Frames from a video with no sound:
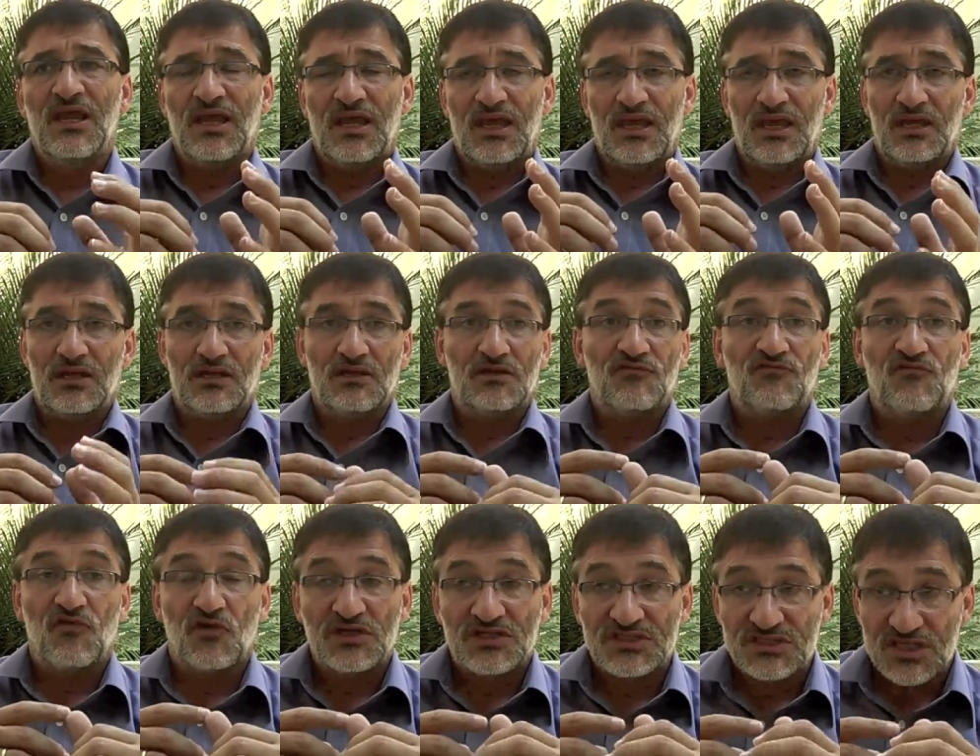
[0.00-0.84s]
And
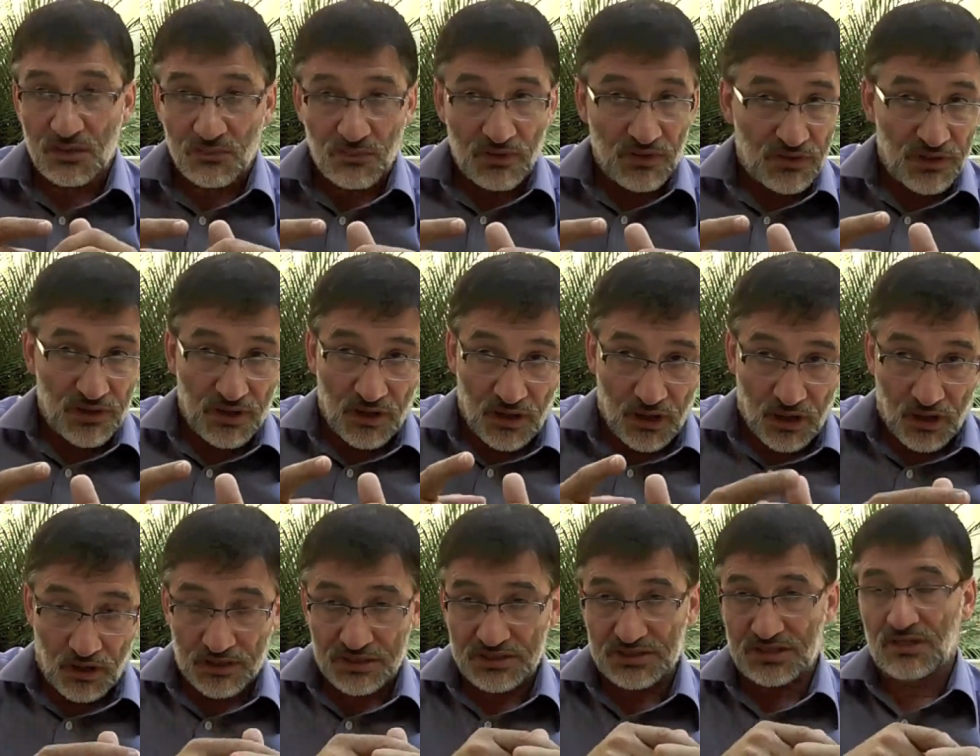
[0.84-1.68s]
for example,
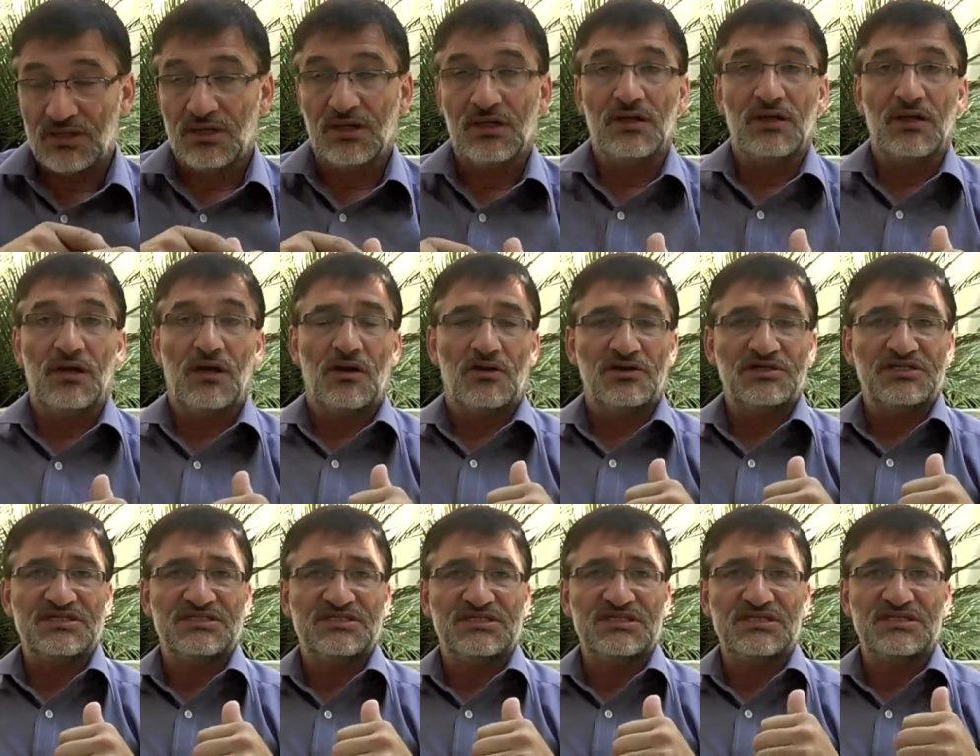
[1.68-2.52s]
heart
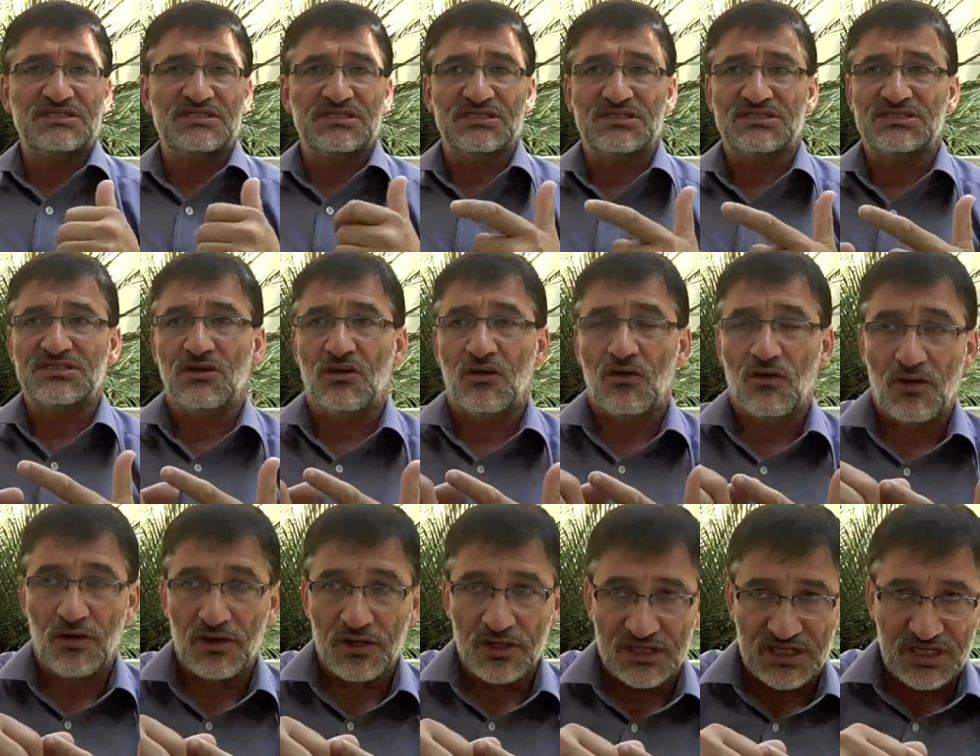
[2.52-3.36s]
diseases
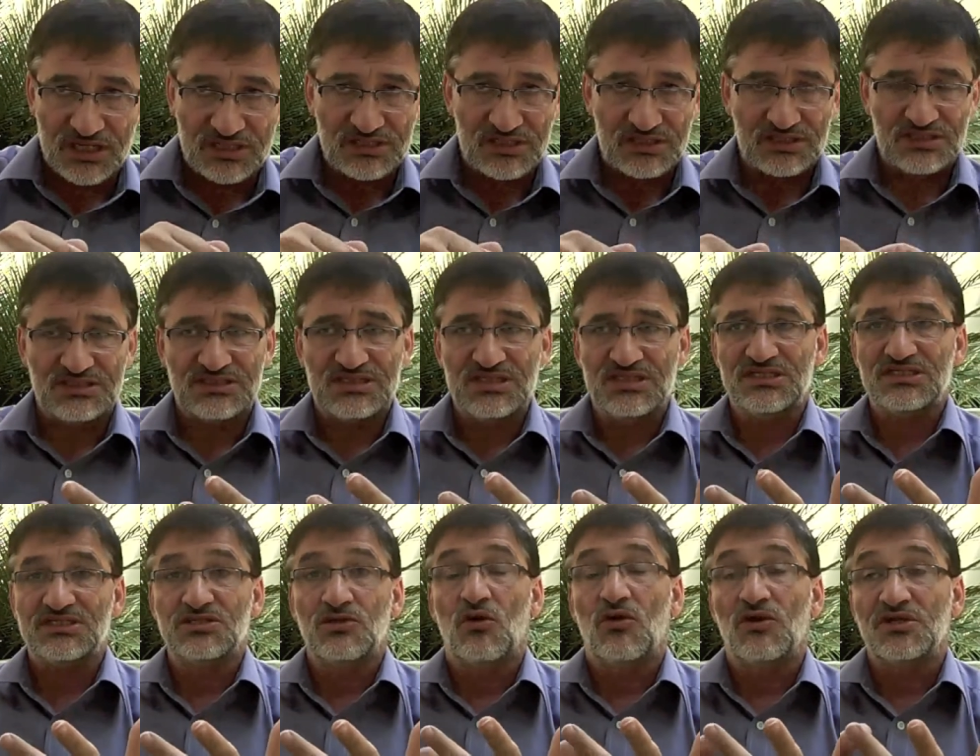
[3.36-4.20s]
or kidney
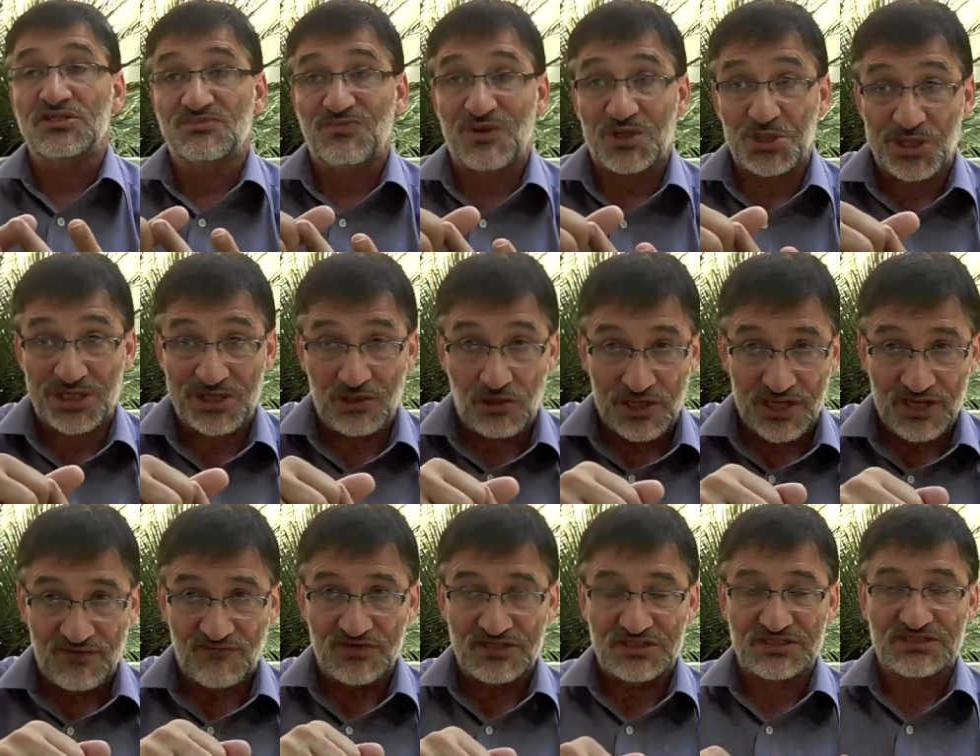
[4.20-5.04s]
diseases, or especially
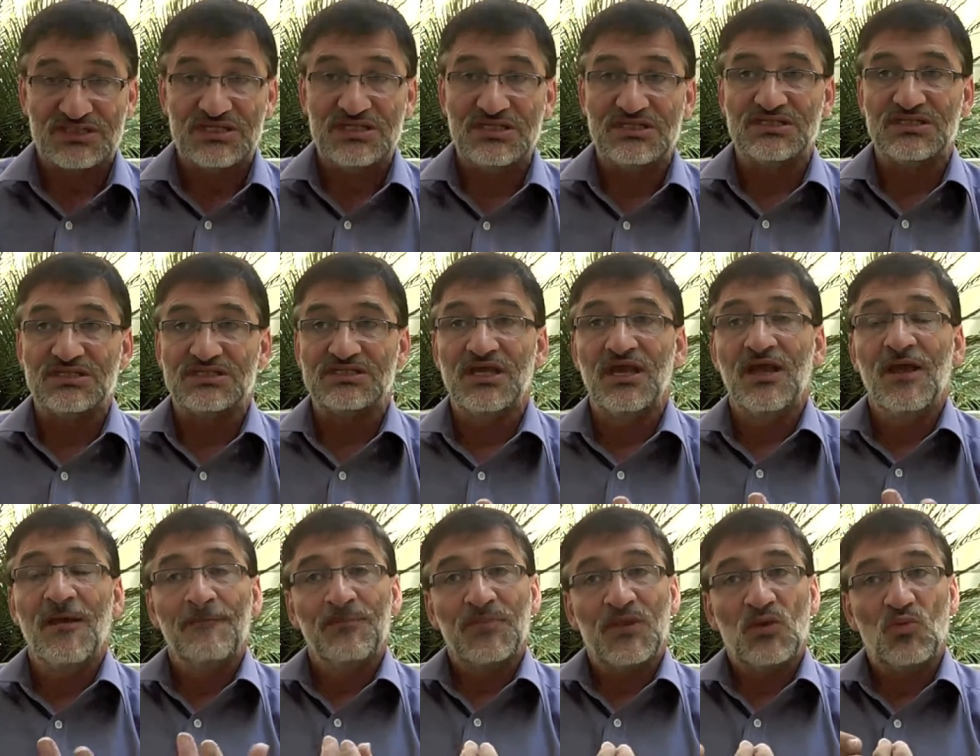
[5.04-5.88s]
liver diseases,
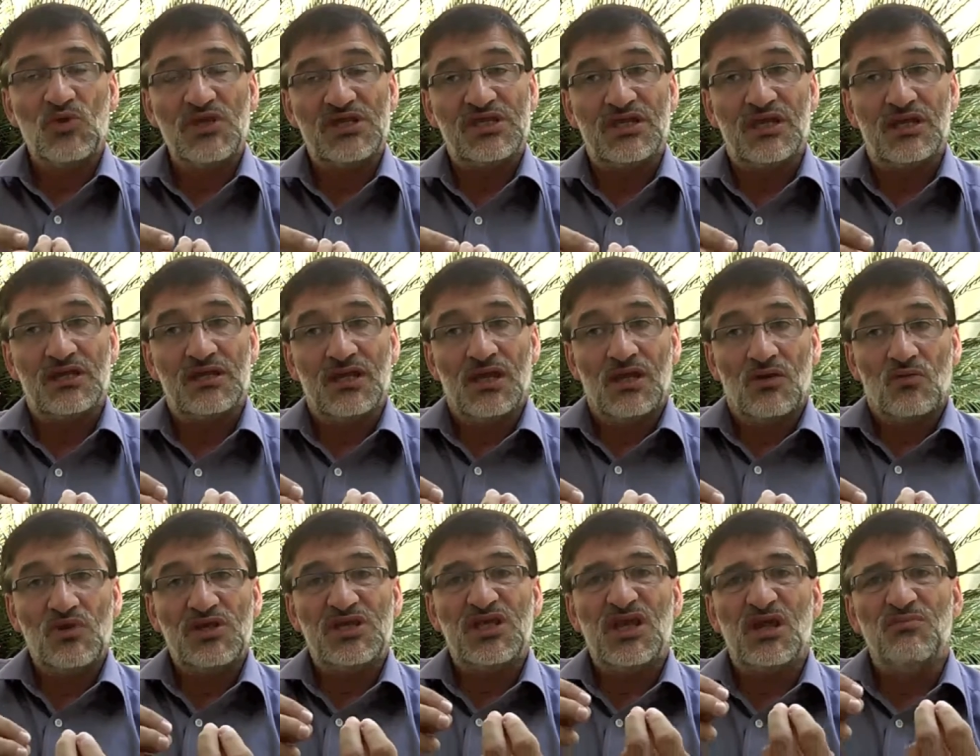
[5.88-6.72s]
we
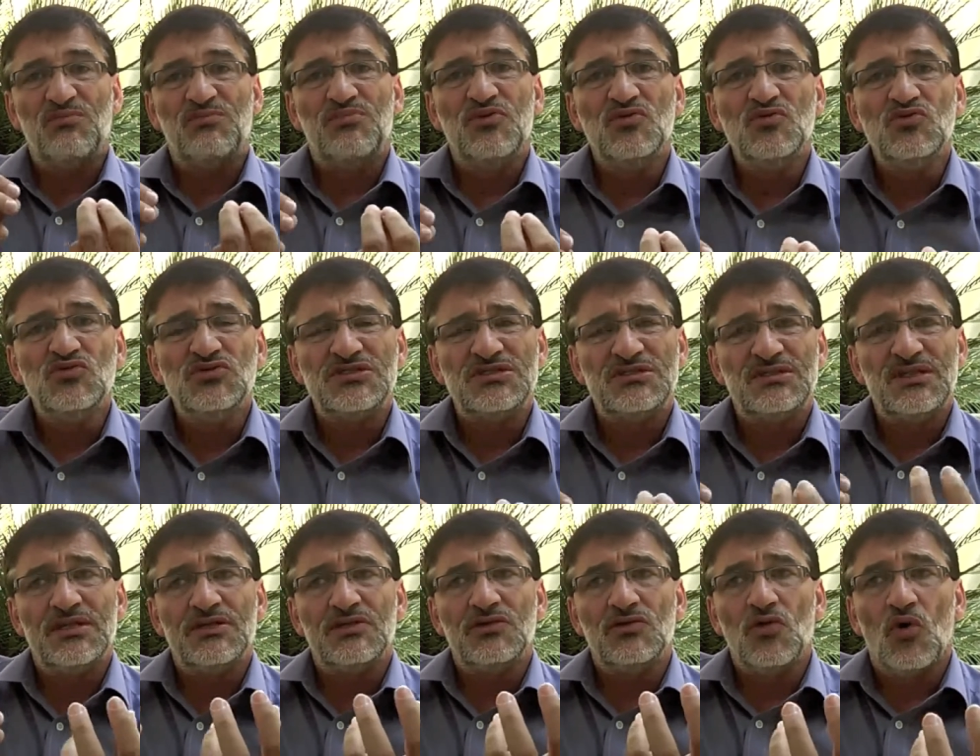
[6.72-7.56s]
can boost
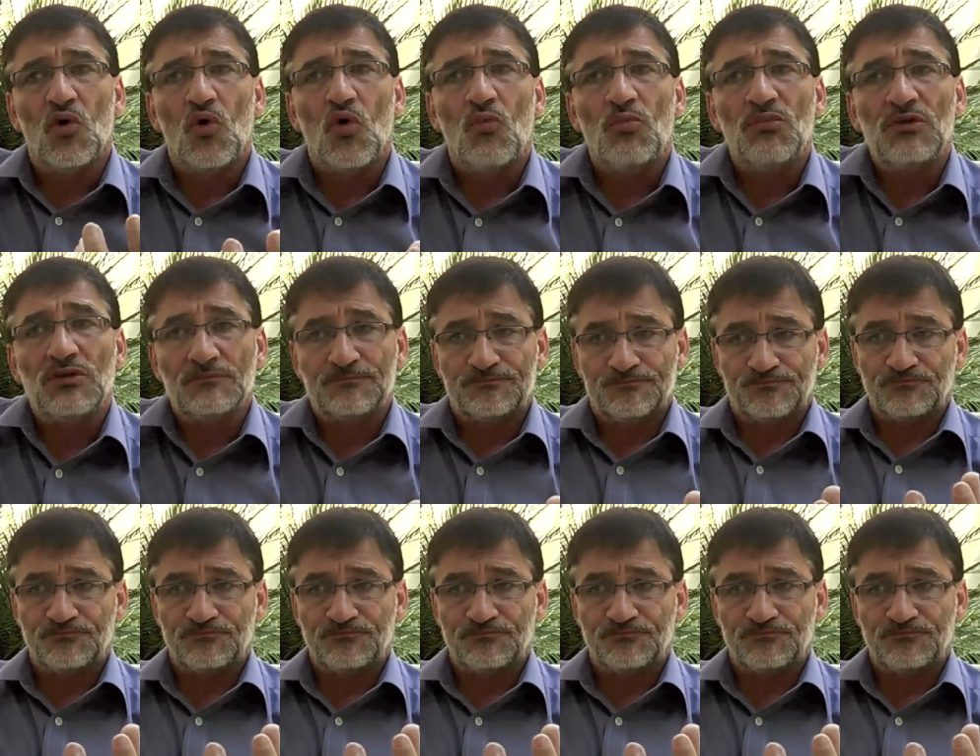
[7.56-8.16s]
the normal